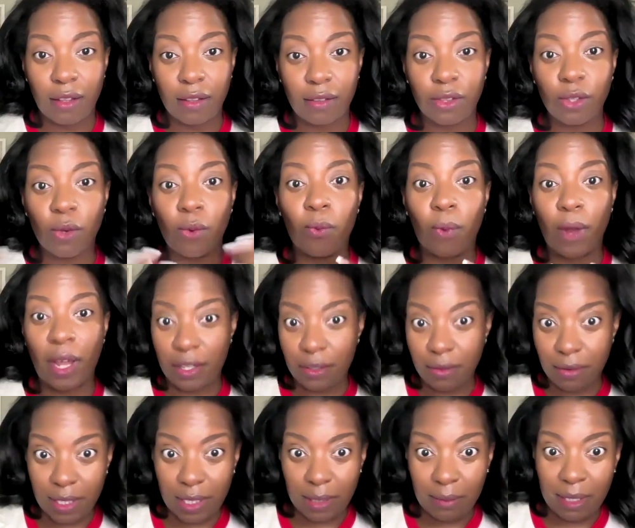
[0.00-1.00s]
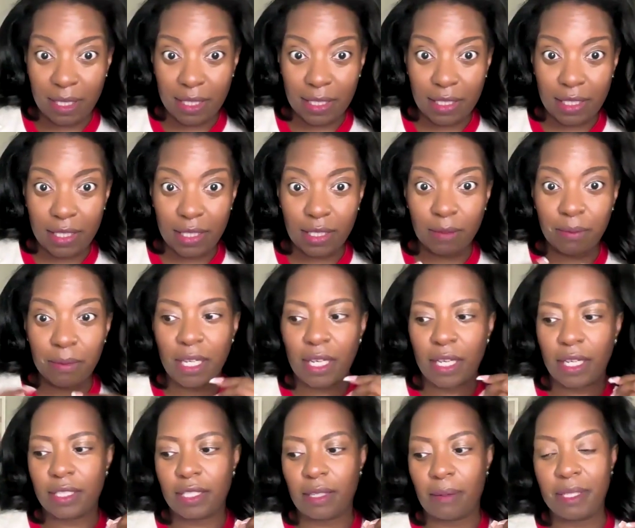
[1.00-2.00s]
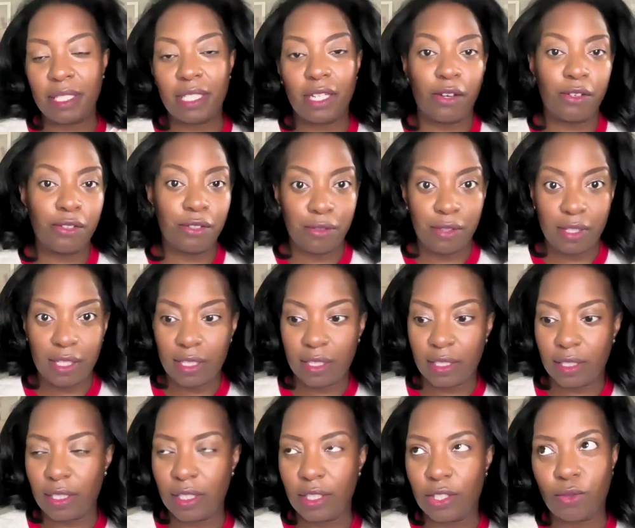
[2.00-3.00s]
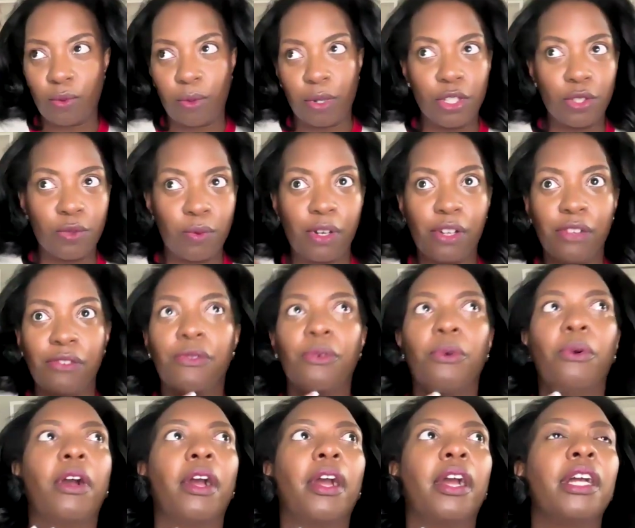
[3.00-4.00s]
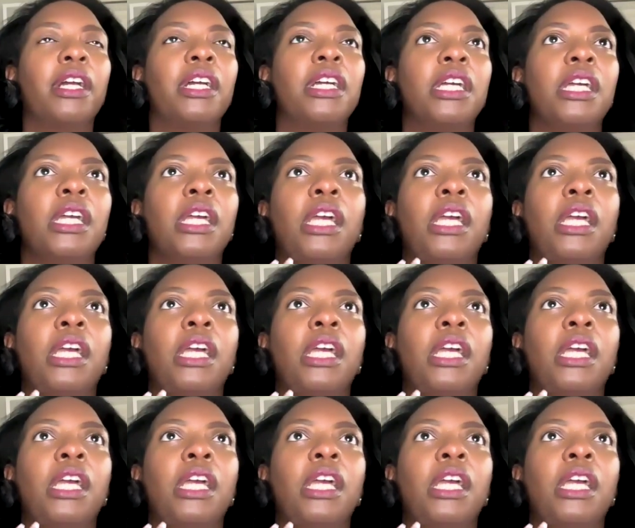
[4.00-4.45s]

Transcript: the way you see business, because I'm gonna tell you this, it's 2024.